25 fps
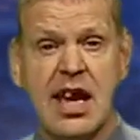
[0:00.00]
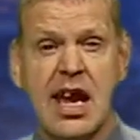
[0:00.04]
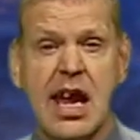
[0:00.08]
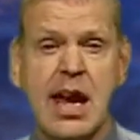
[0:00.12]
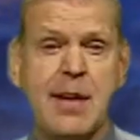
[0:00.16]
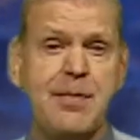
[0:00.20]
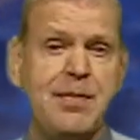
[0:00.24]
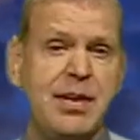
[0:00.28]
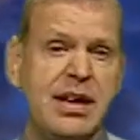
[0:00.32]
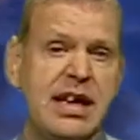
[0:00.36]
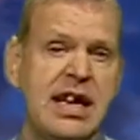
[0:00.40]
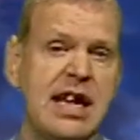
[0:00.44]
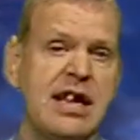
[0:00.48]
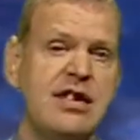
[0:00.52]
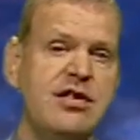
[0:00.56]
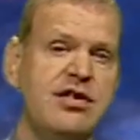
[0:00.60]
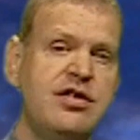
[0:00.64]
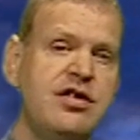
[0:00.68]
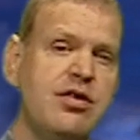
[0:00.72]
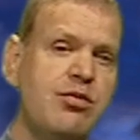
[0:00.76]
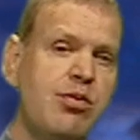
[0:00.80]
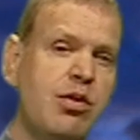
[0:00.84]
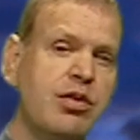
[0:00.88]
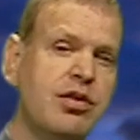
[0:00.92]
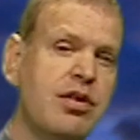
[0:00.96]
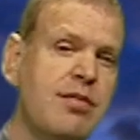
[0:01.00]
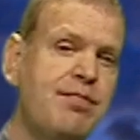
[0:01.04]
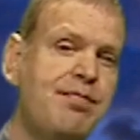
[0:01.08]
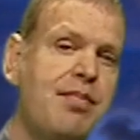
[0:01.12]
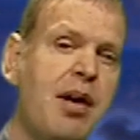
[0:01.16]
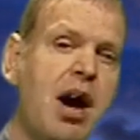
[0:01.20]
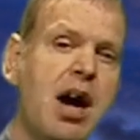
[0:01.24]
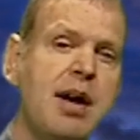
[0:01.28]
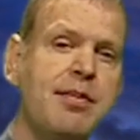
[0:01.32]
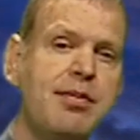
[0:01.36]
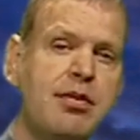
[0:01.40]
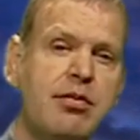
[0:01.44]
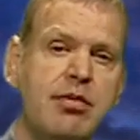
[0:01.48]
It begins in what the
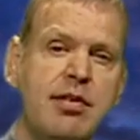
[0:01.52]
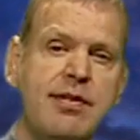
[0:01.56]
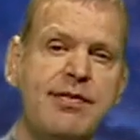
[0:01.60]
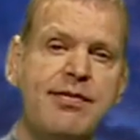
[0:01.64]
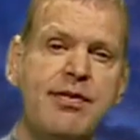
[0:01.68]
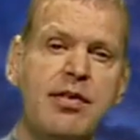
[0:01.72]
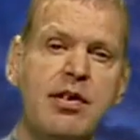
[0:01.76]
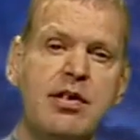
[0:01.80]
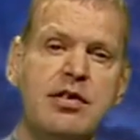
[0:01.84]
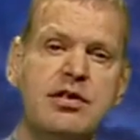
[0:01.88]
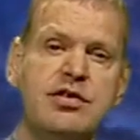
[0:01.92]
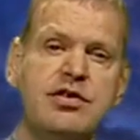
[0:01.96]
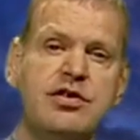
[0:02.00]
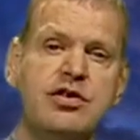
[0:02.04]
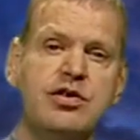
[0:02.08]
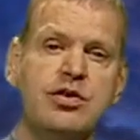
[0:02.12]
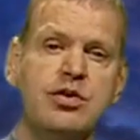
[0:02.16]
Bible refers